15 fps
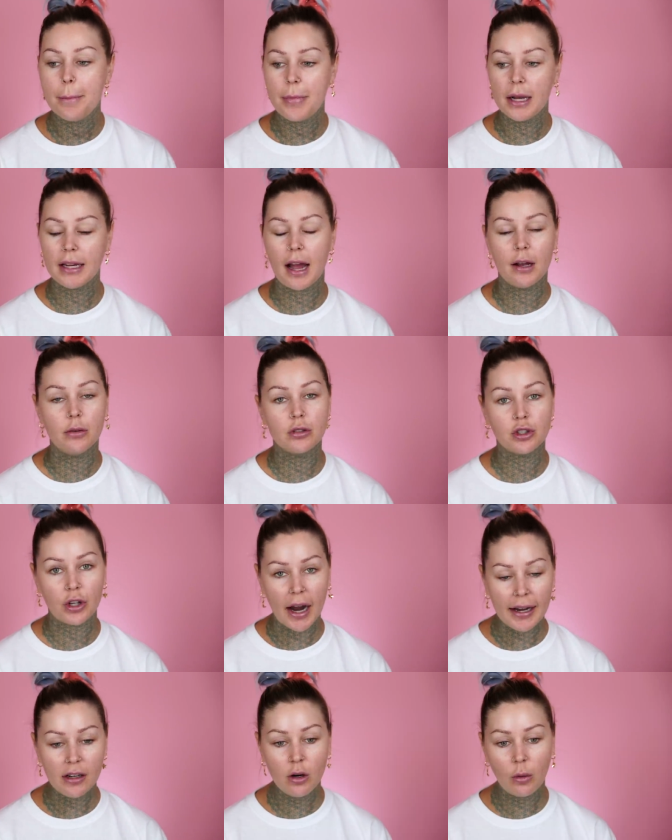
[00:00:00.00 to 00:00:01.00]
But yeah, it was
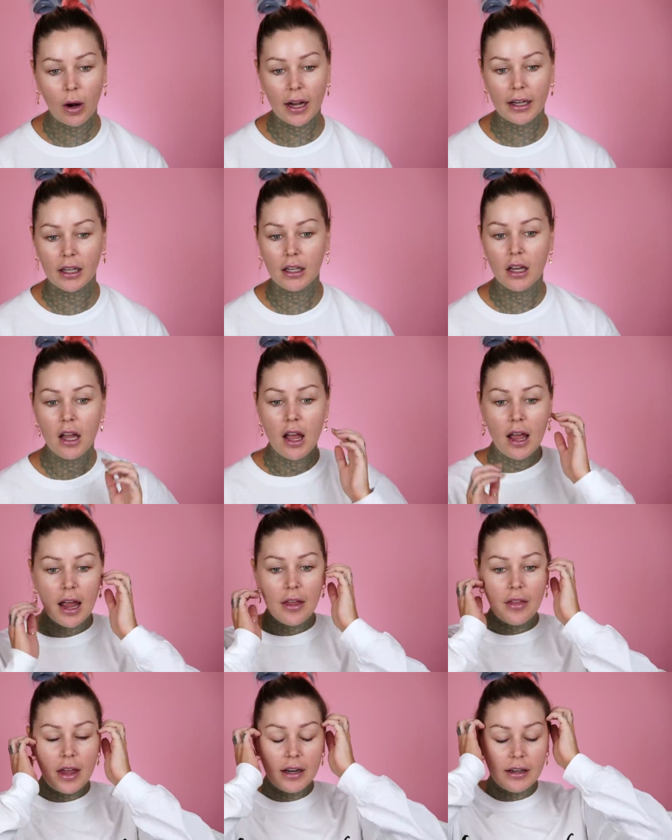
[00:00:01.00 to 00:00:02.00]
dry in Hawaii,
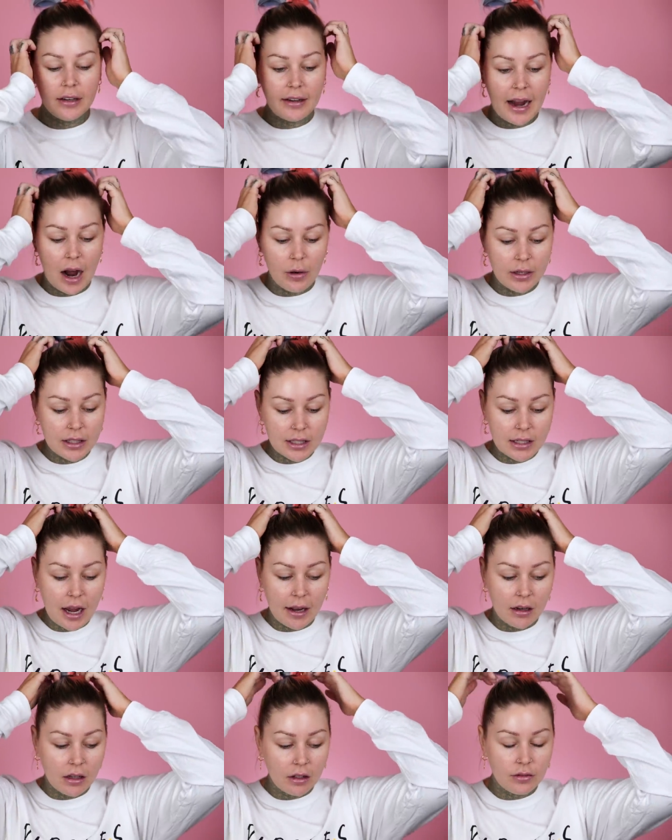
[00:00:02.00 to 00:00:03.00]
and then now it's
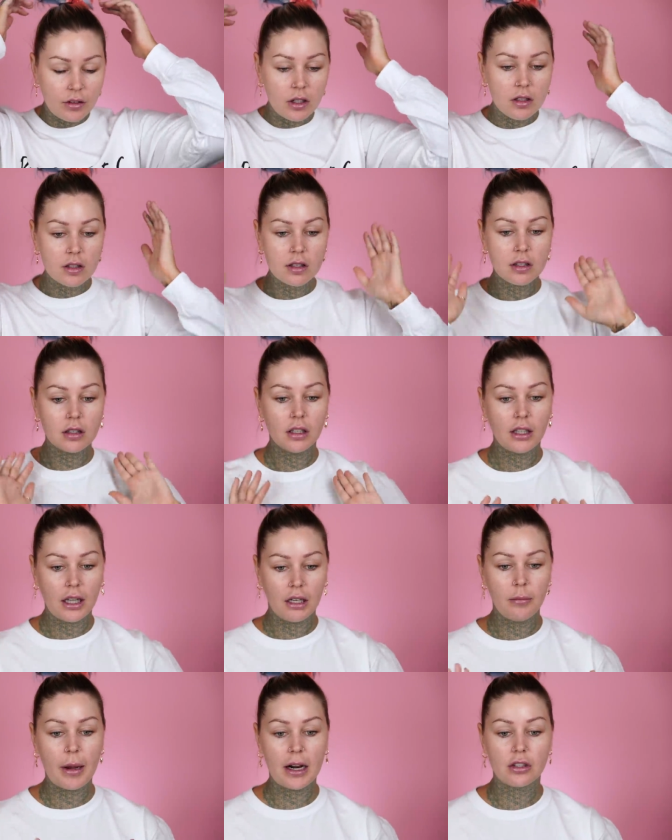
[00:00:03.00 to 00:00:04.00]
kind of
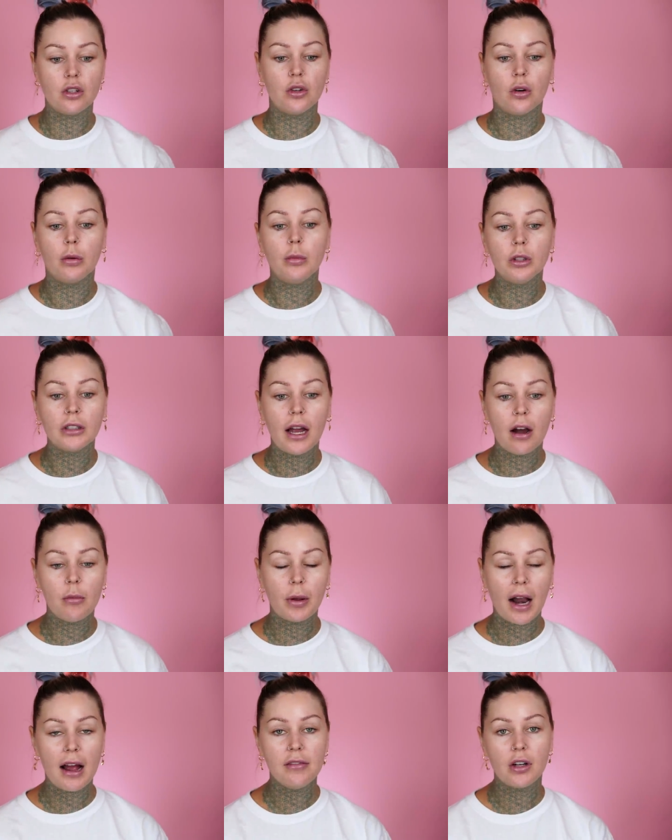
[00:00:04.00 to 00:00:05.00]
getting back to normal now,
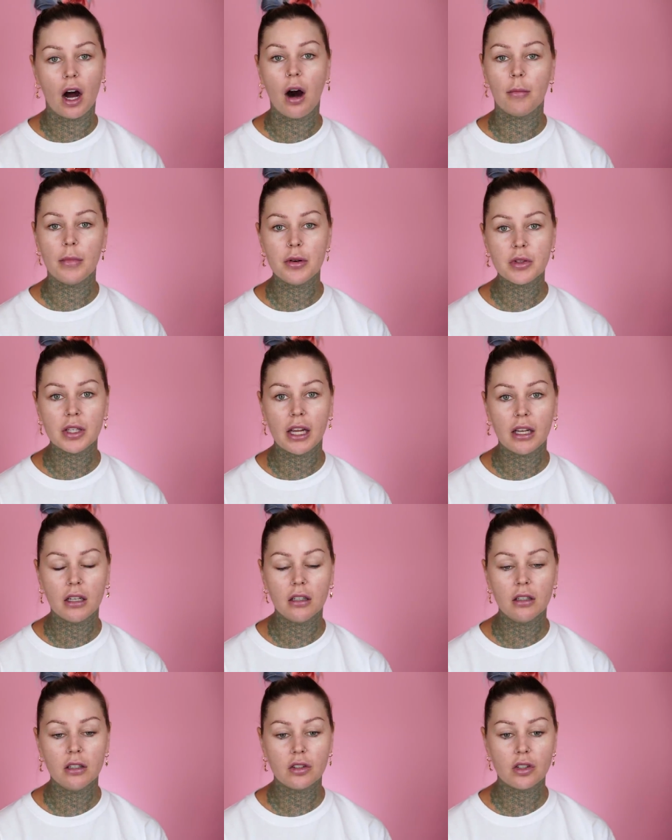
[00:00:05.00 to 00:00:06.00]
but I have combo
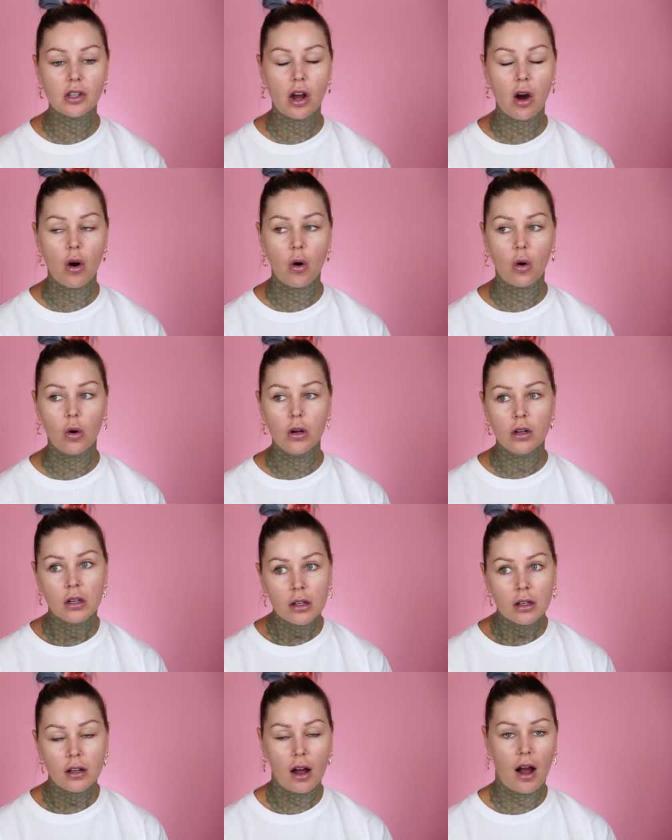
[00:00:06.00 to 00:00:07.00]
skin, so
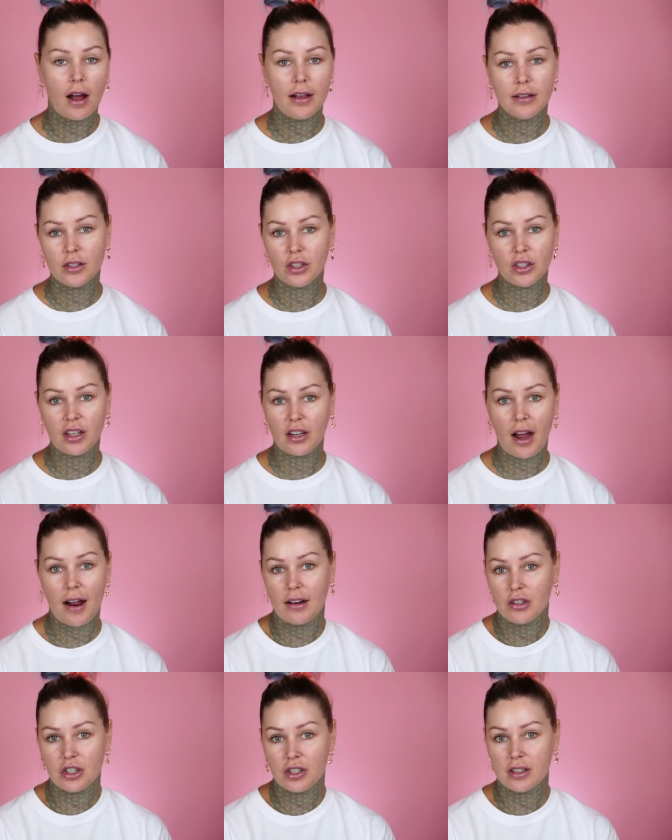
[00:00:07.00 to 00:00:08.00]
it's
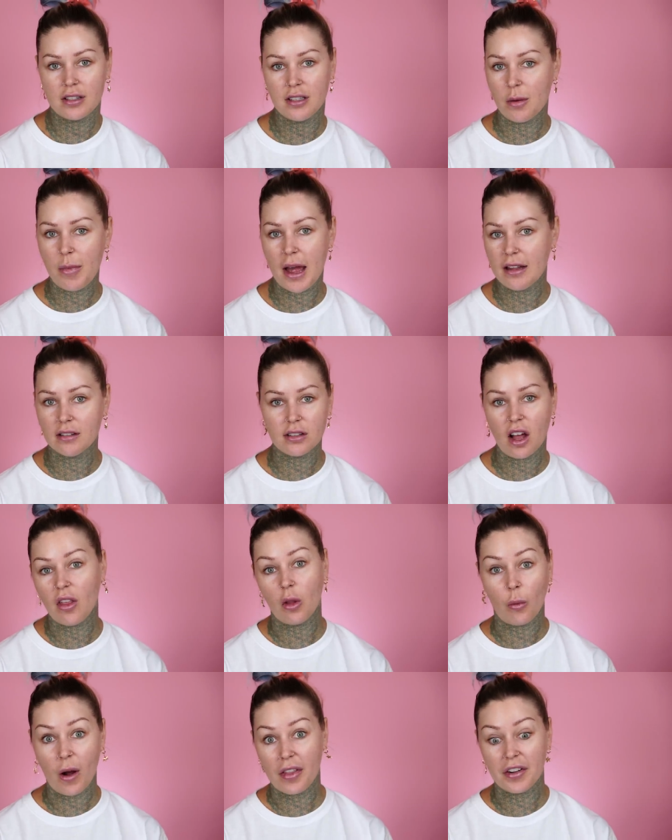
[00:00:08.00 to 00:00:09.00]
kind of just depends
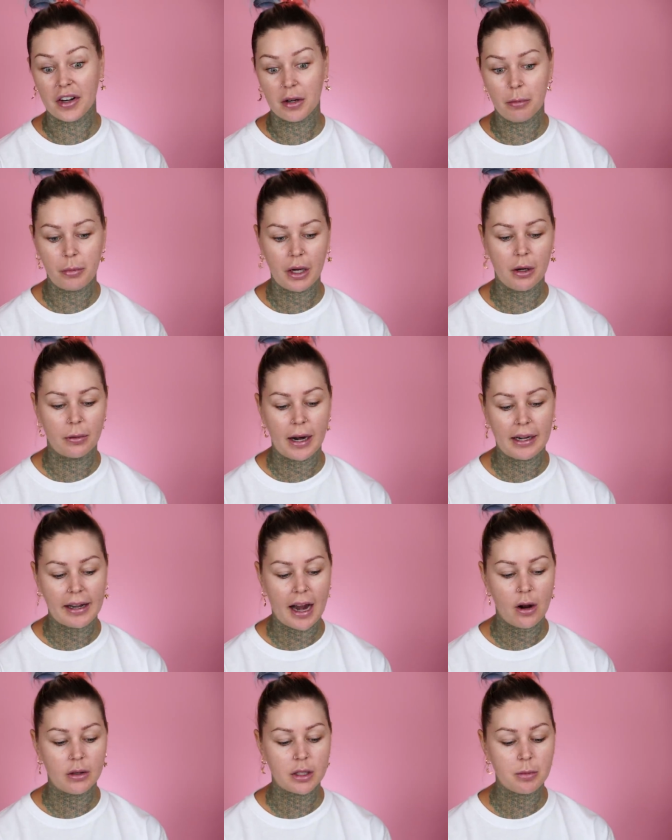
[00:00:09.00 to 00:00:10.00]
on the weather, but right
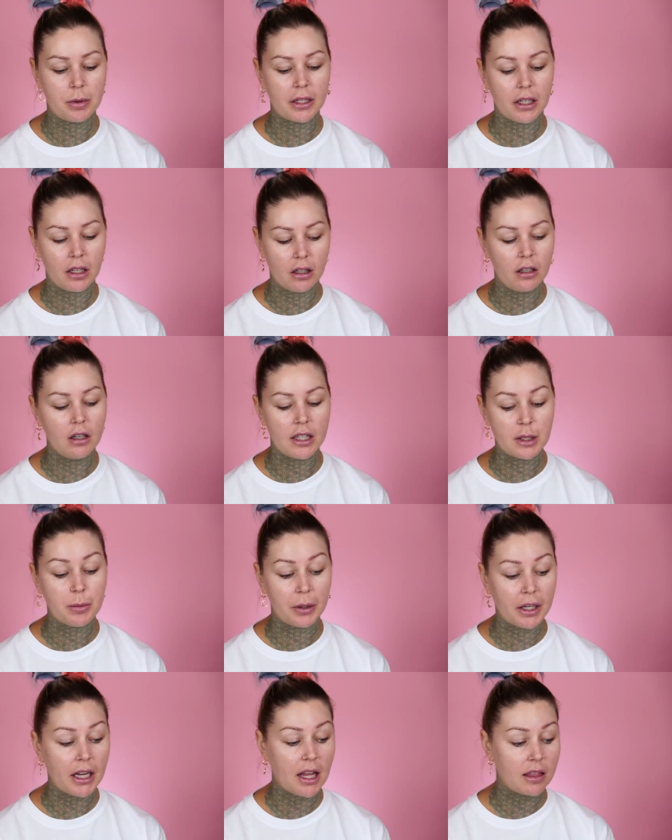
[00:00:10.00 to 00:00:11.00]
now it's pretty
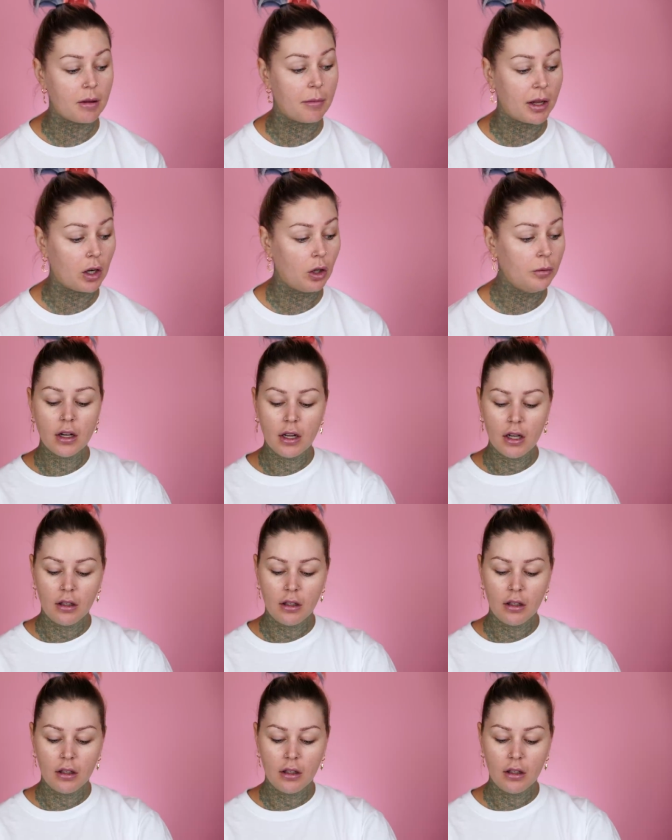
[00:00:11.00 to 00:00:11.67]
in the middle.